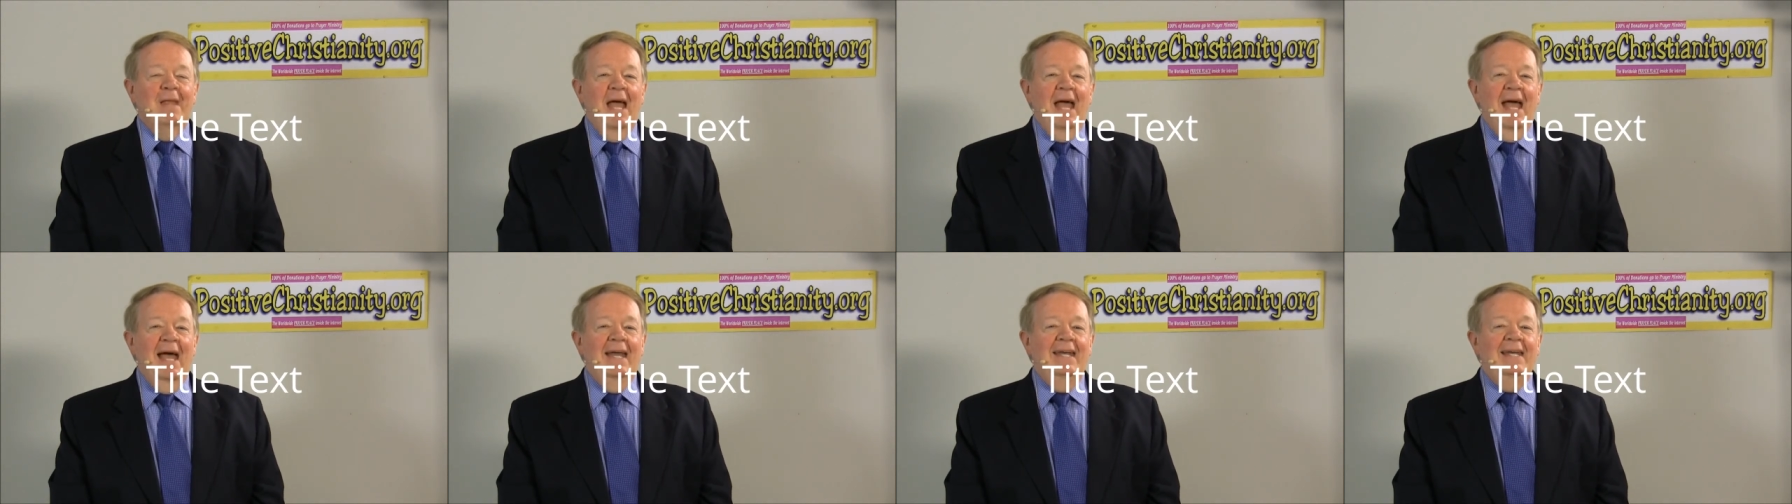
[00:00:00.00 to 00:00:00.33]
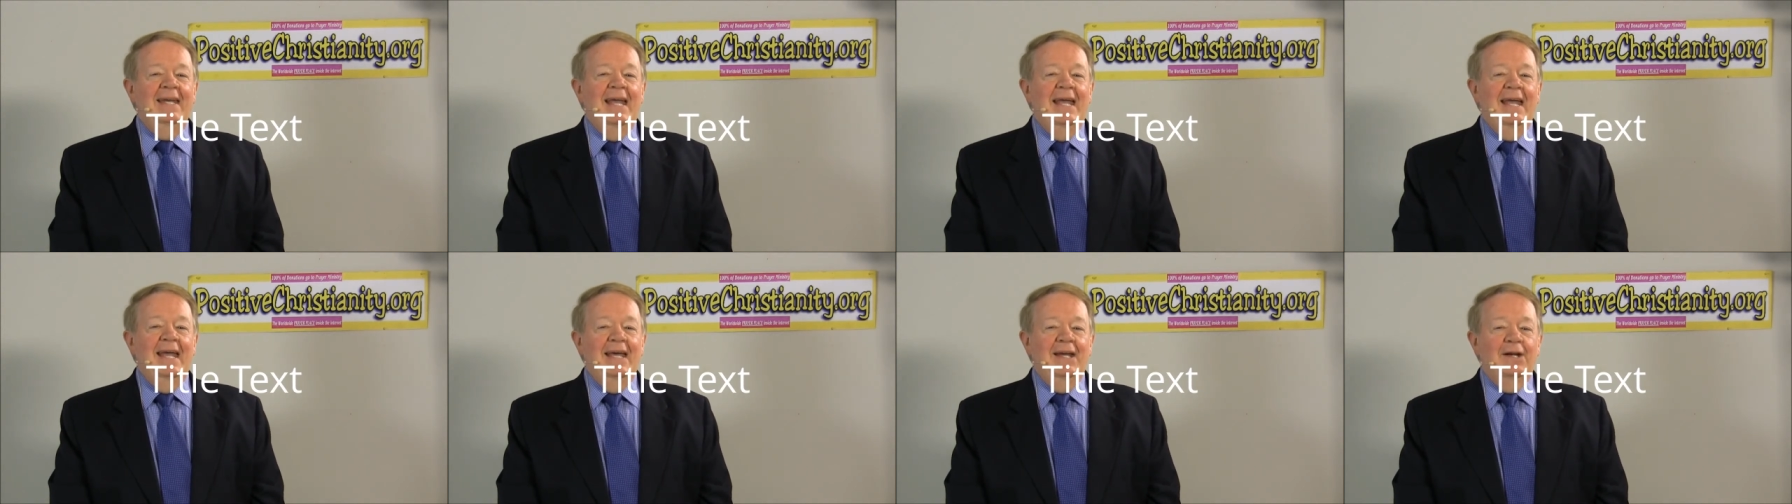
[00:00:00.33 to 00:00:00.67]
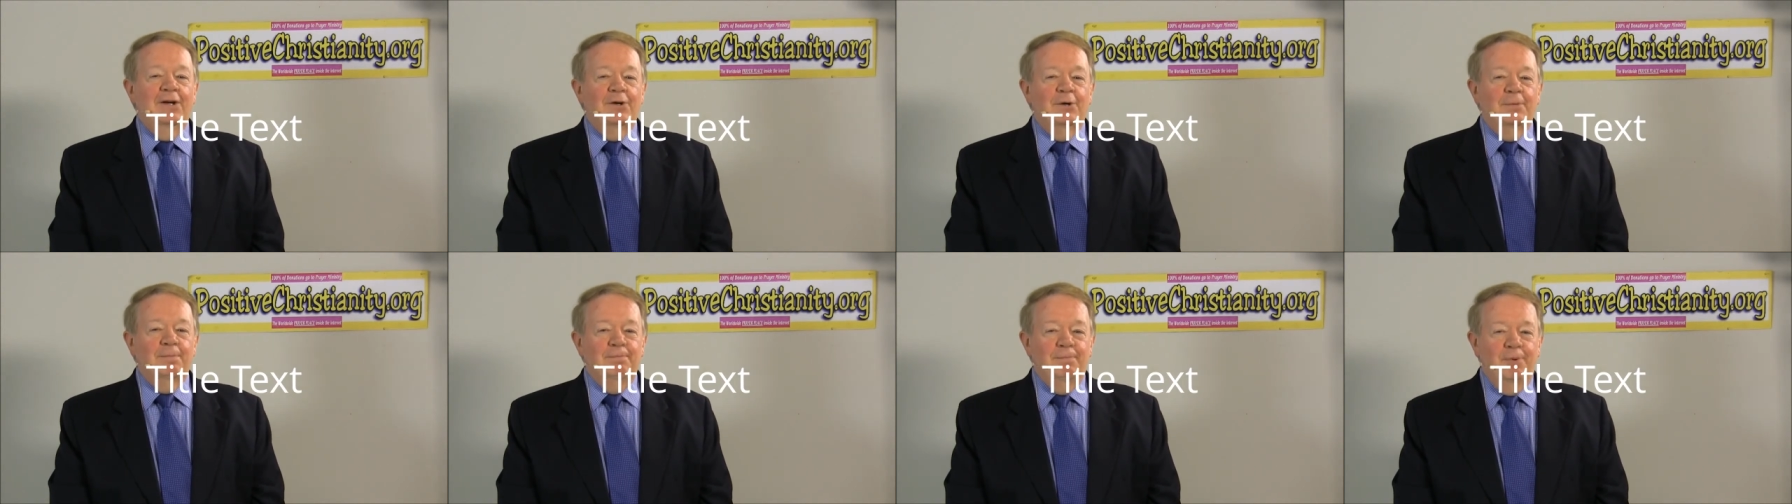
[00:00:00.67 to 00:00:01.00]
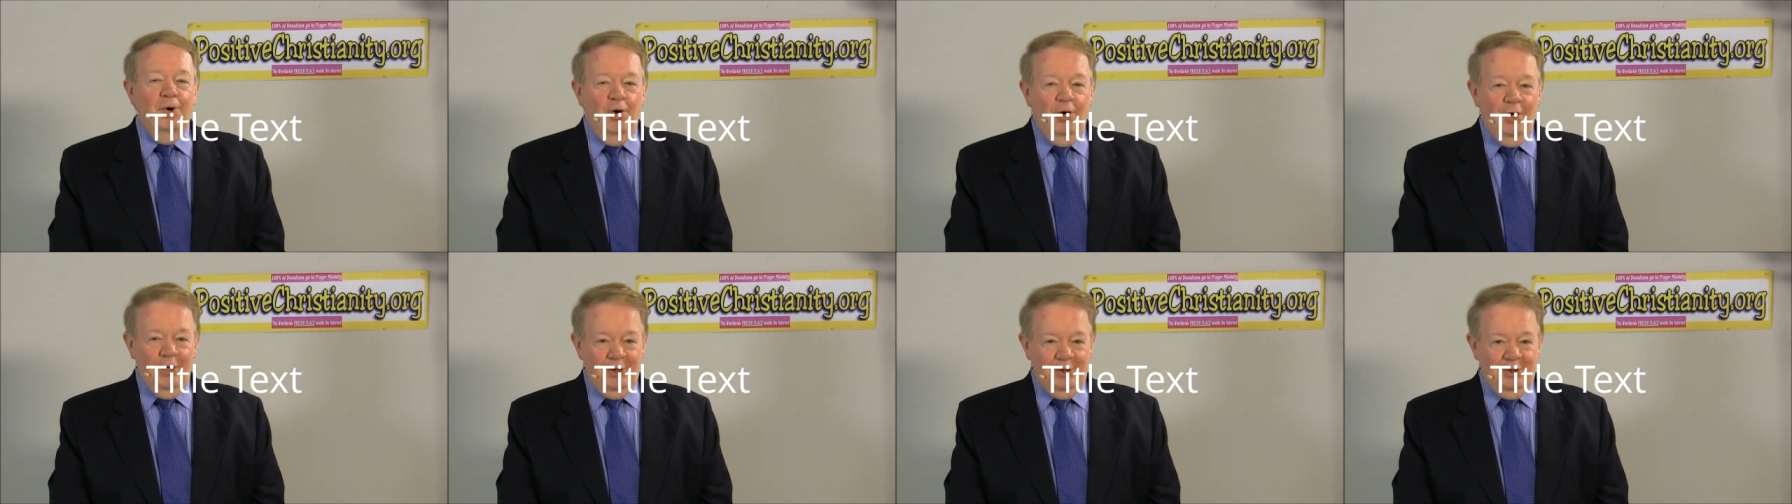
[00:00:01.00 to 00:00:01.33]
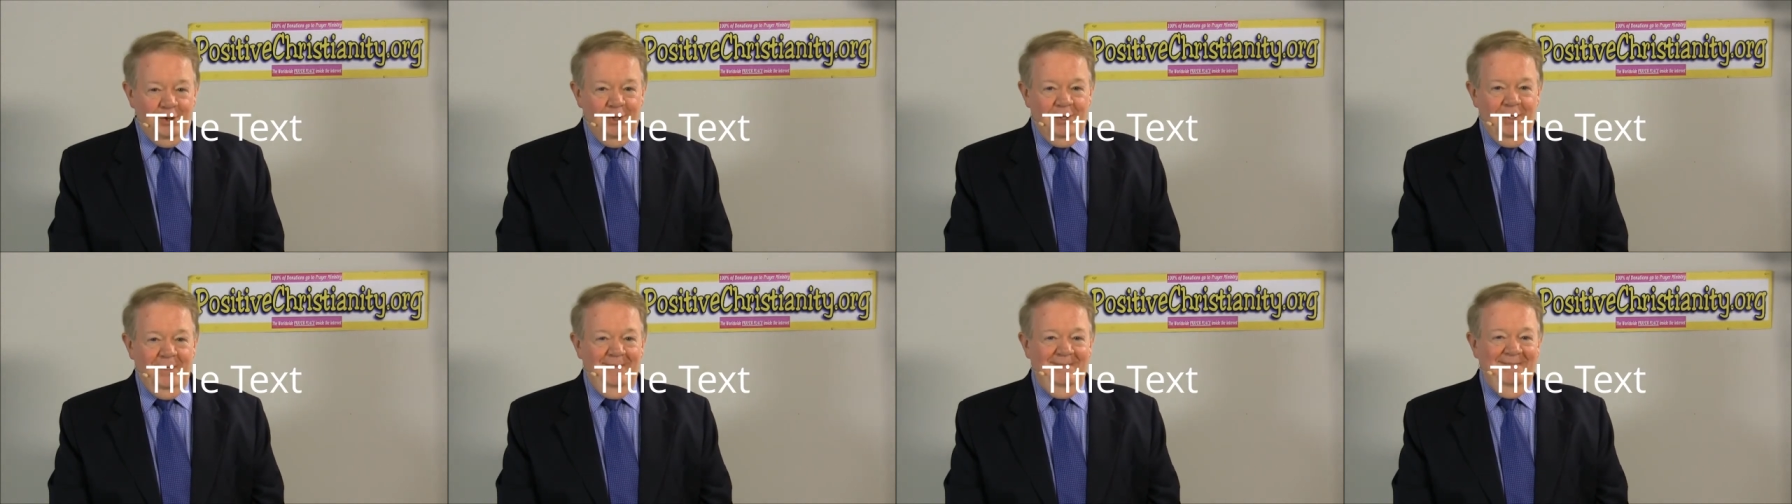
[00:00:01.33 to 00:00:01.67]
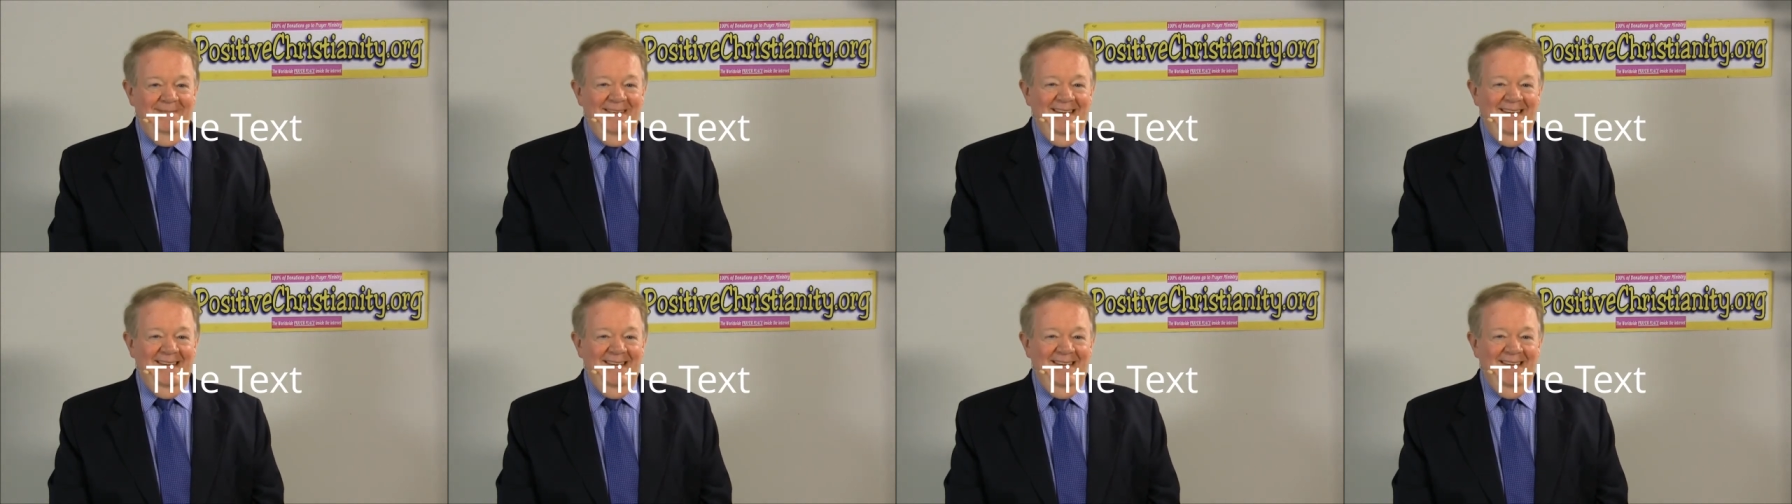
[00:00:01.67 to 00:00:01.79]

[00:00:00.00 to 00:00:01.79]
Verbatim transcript: an inner push,